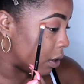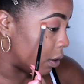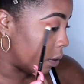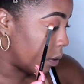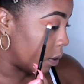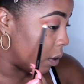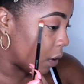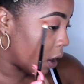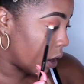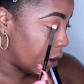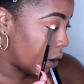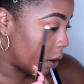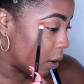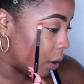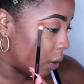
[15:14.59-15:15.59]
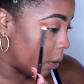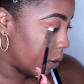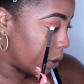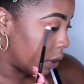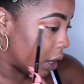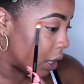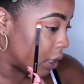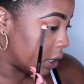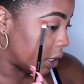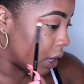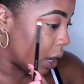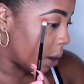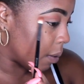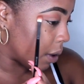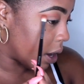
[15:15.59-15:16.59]
to follow that
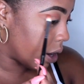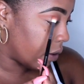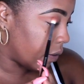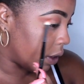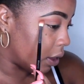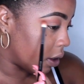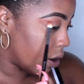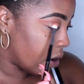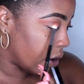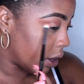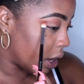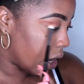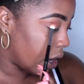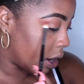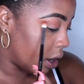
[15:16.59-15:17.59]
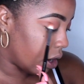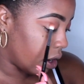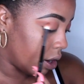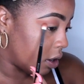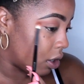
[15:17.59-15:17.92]
same kind of elongated